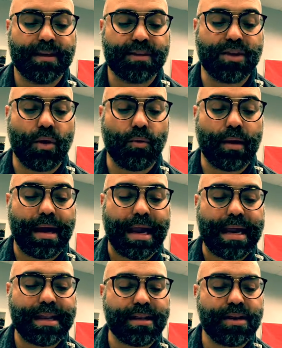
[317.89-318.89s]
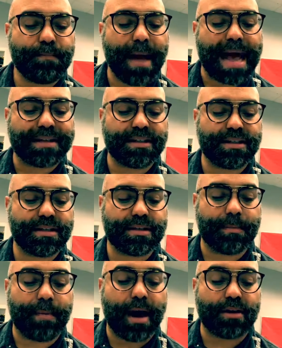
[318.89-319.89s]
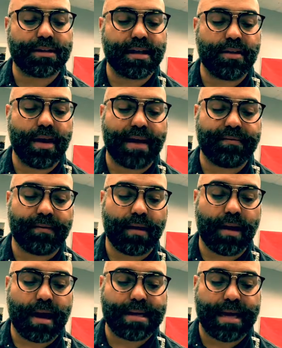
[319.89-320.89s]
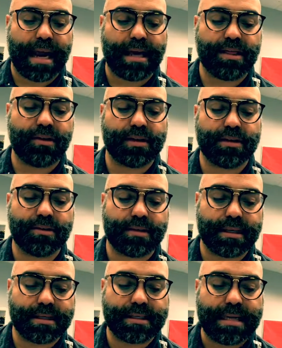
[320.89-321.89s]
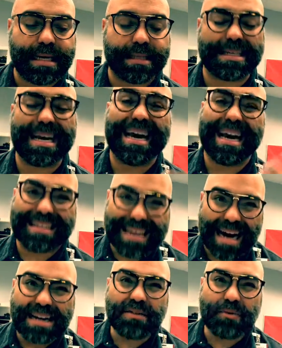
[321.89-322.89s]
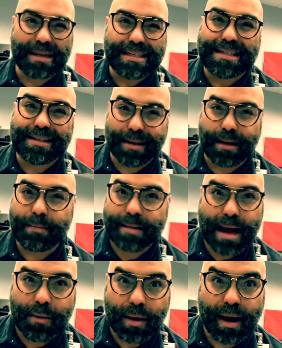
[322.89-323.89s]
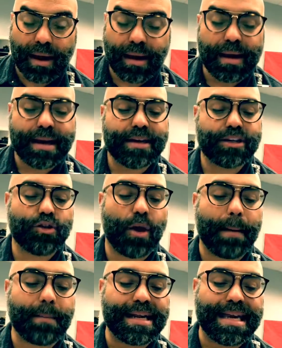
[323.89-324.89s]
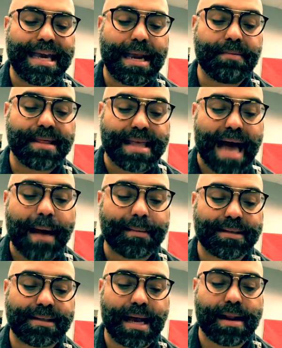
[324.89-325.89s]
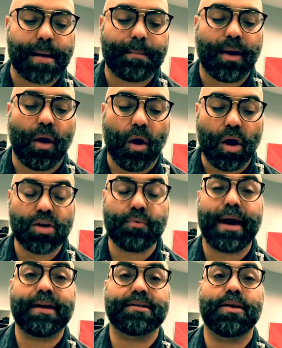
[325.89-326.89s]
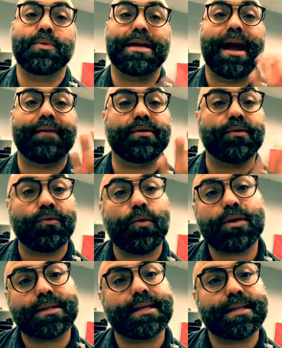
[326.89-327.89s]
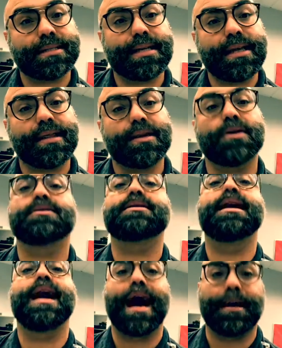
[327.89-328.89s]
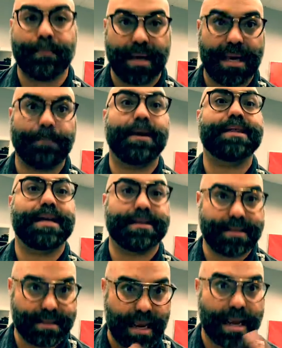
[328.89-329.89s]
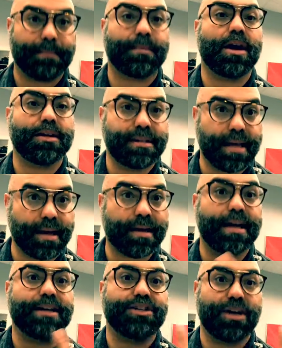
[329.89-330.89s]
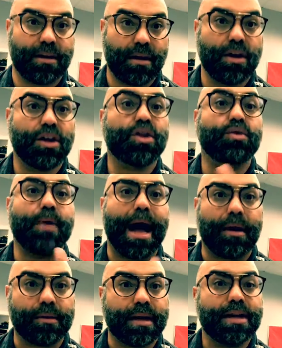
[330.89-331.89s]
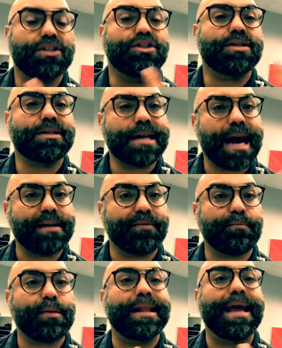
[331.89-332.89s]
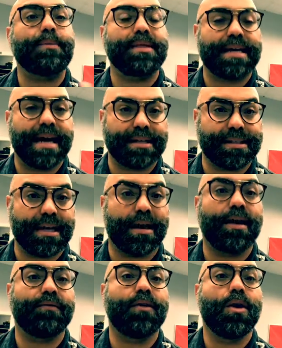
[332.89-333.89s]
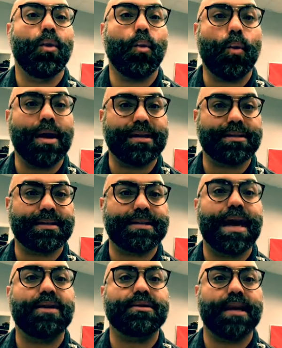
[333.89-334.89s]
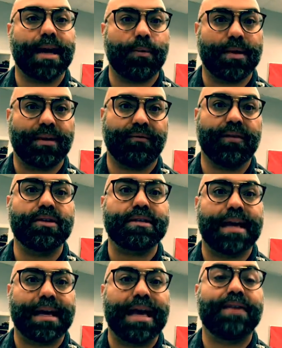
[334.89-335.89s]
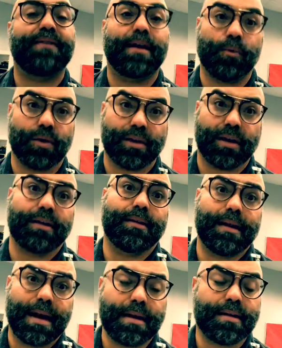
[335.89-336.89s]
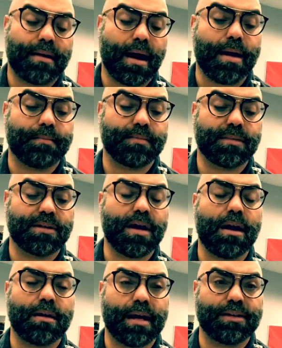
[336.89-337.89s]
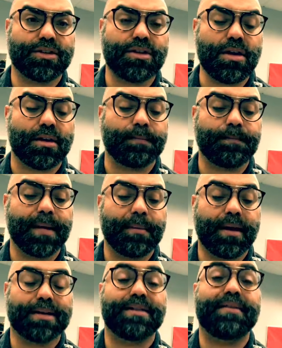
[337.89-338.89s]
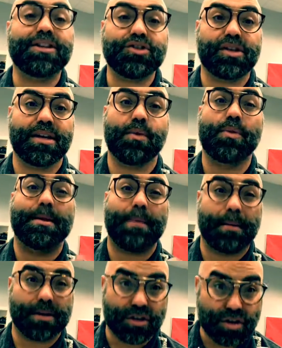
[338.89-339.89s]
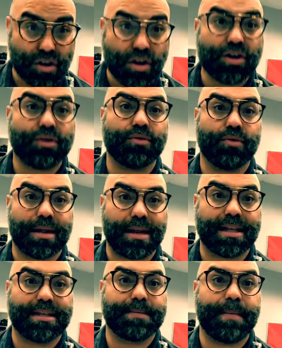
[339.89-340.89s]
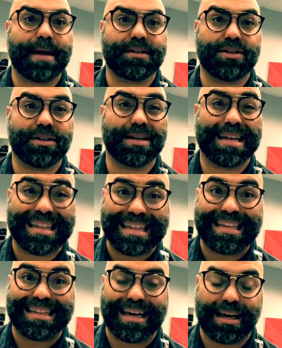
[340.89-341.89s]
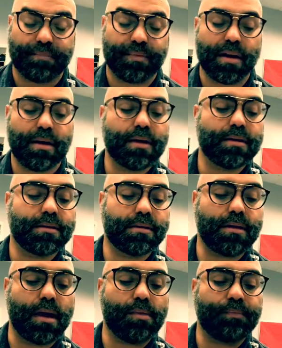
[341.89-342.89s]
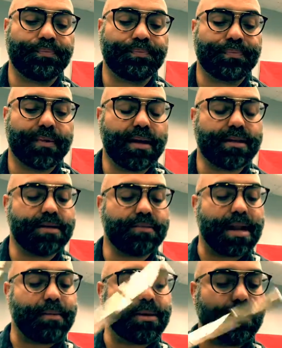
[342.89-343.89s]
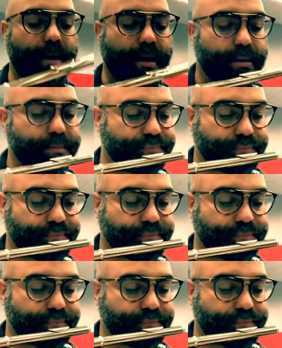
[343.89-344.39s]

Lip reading: So in the passages, the parts that you have an eighth note and 2/16, it's kind of already set up that way. So I'm gonna keep that set up all the way so when I have the 4/16 notes, I'm keeping that same articulation throughout, just to kind of play with the idea of what it sounds like and what it feels like if I were to tongue and slur, because eventually you want to be able to slur through a lot of these passages cleanly. So this is what I would do here.